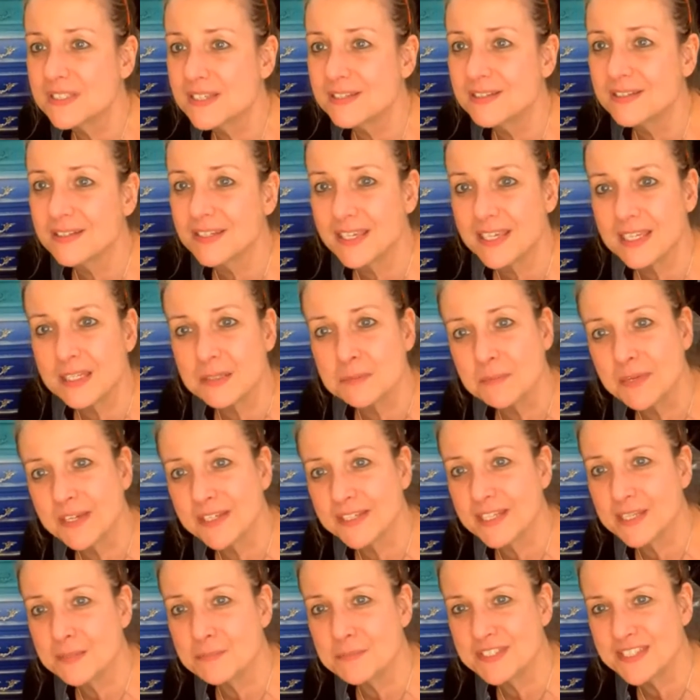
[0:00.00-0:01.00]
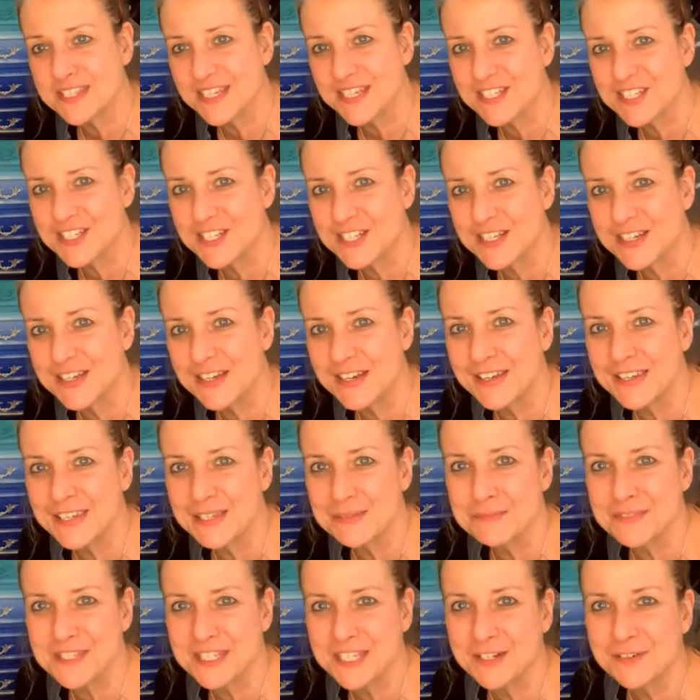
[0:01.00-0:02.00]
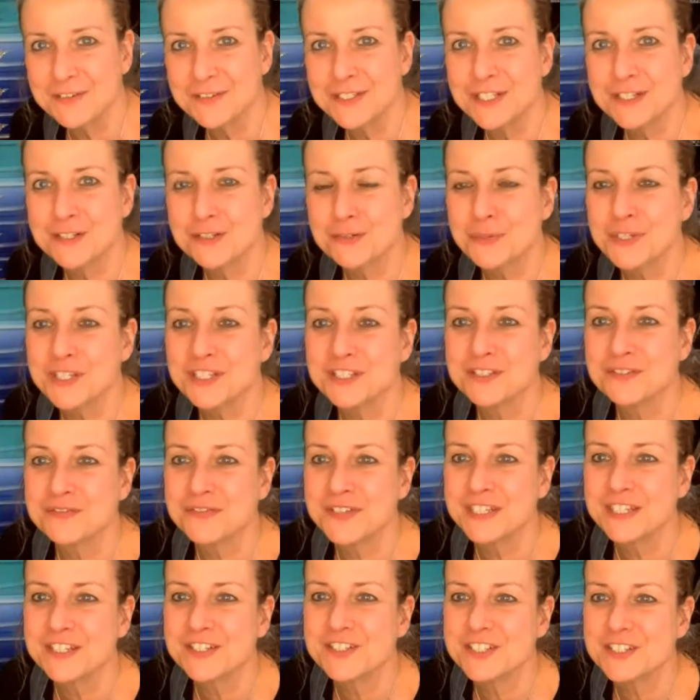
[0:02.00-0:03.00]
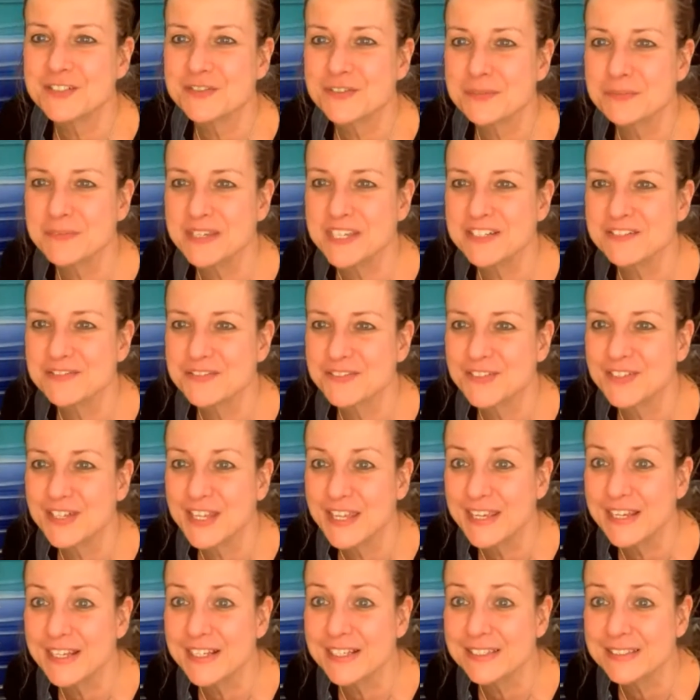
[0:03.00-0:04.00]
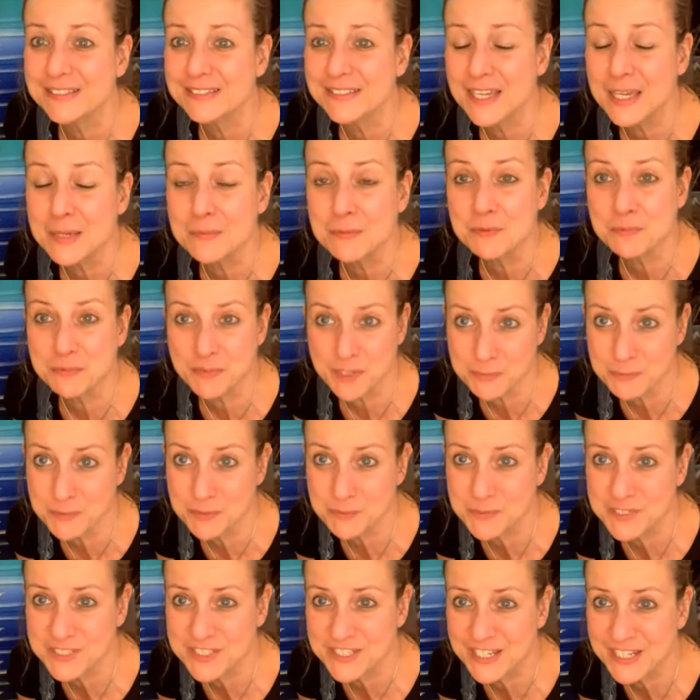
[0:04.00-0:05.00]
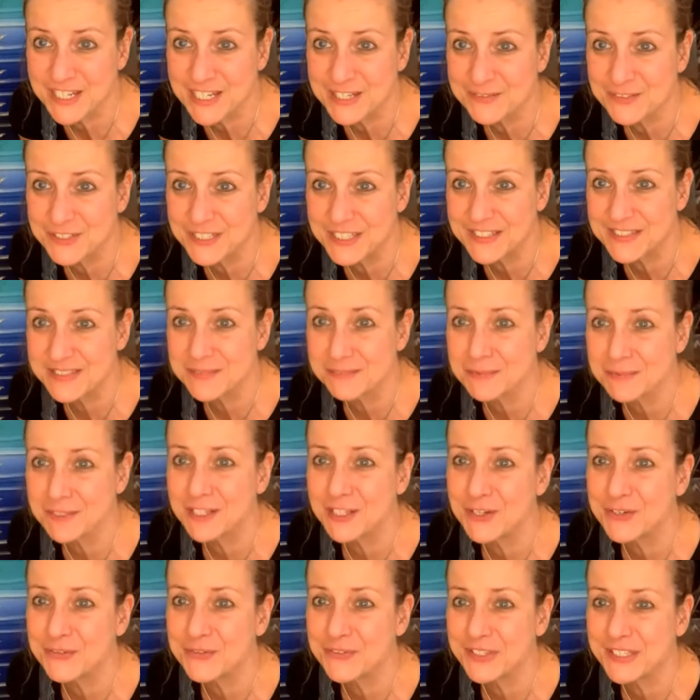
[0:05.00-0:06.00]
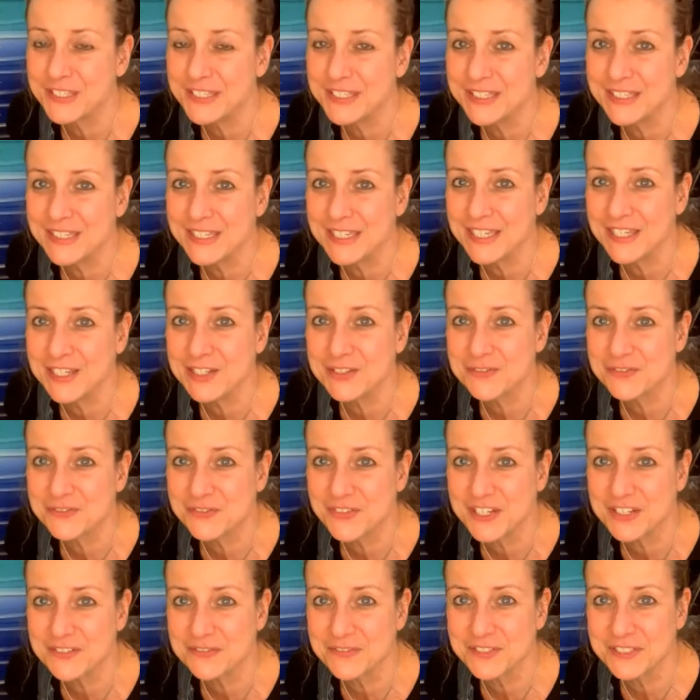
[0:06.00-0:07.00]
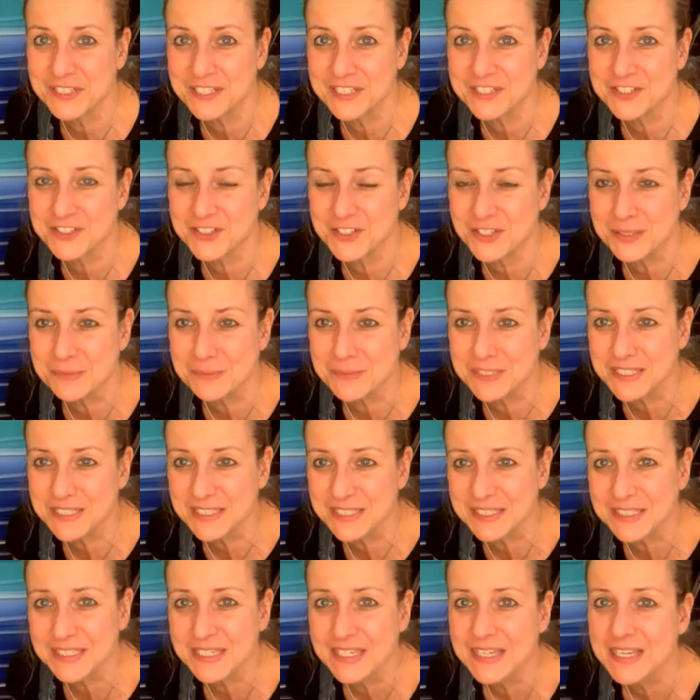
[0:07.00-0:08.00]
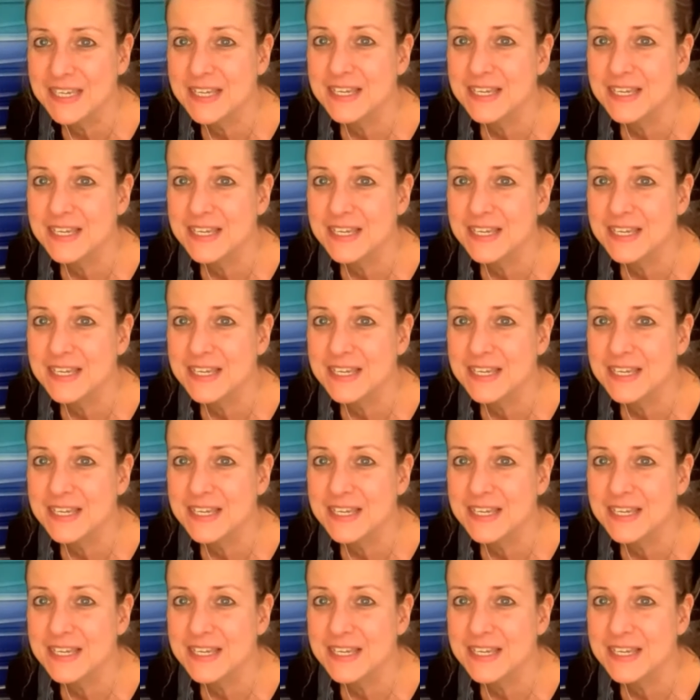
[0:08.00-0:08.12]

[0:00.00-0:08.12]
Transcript: And again, my name is Angela. I am the owner of Creative Energy from Elfen und Helden. I'm a primary retailer for Dixiebell over here in Frankfurt in Germany.